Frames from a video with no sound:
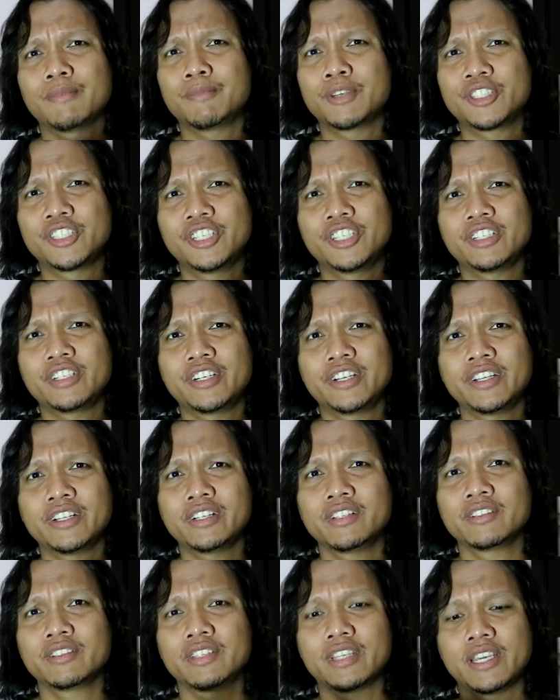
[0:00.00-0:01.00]

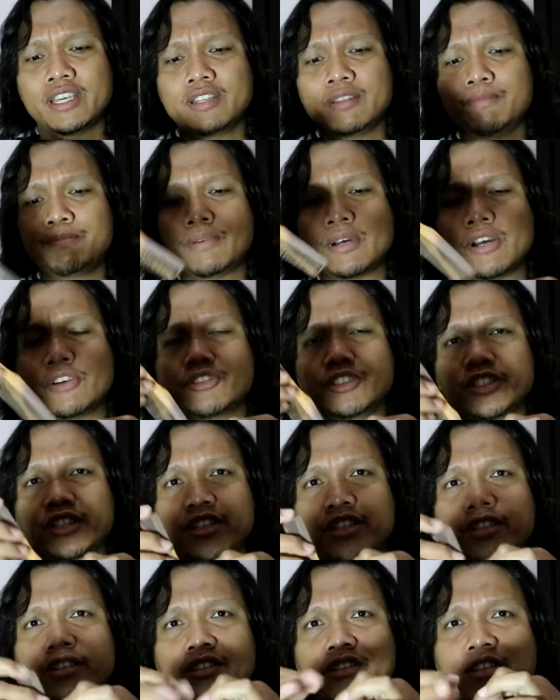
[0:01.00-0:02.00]
material and a
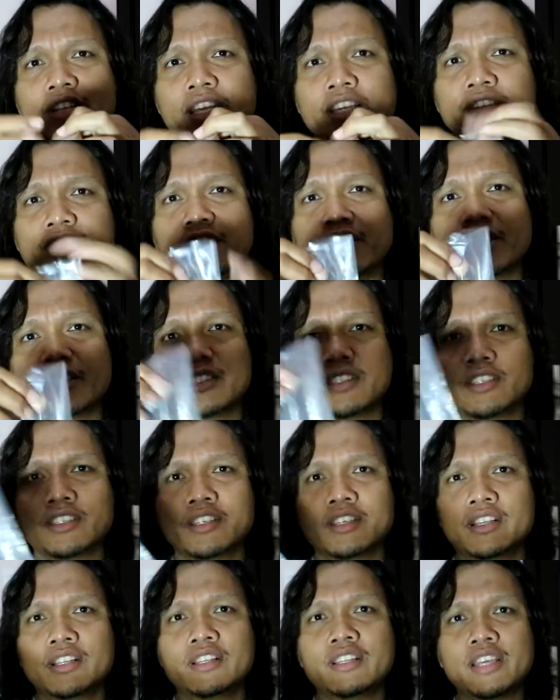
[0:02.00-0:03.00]
pouching like this
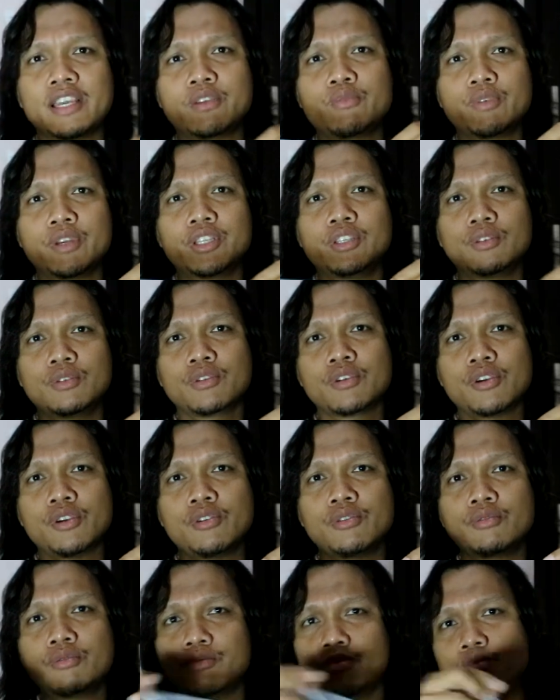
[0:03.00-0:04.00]
like when you
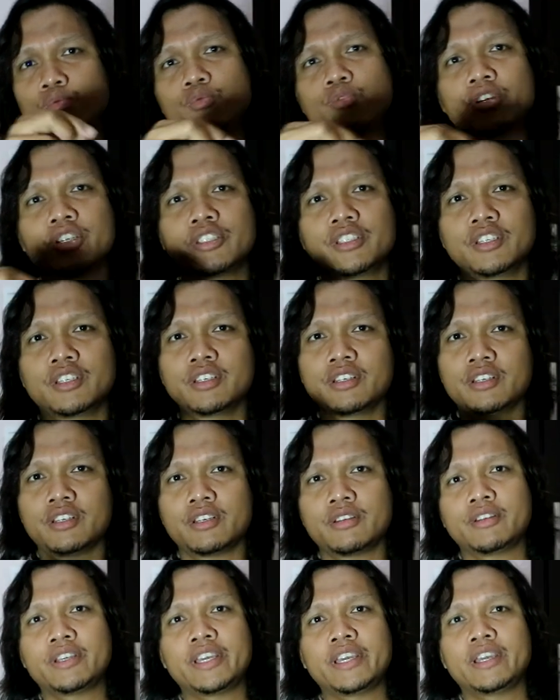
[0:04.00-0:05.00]
go watching a
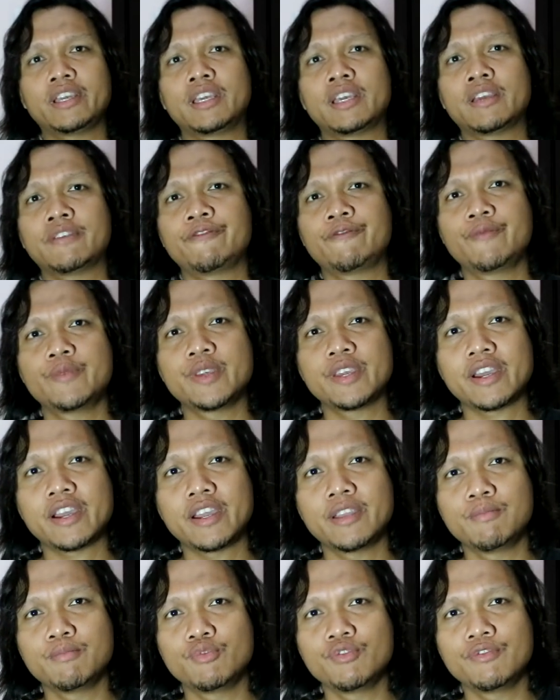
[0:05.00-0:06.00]

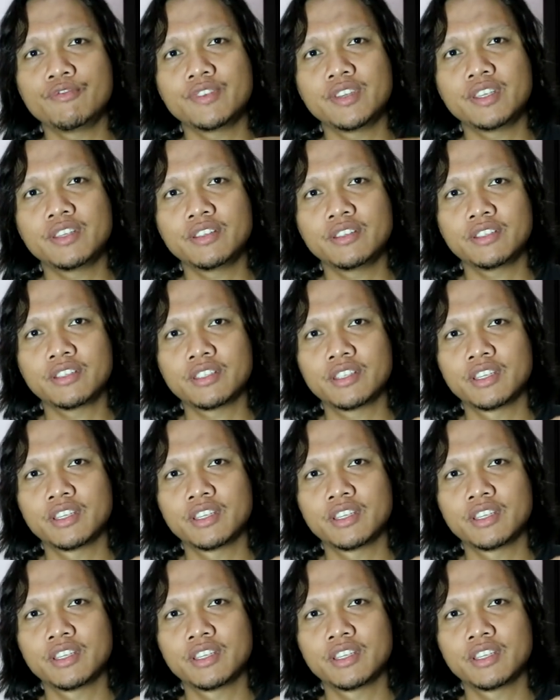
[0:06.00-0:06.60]
FBI movie,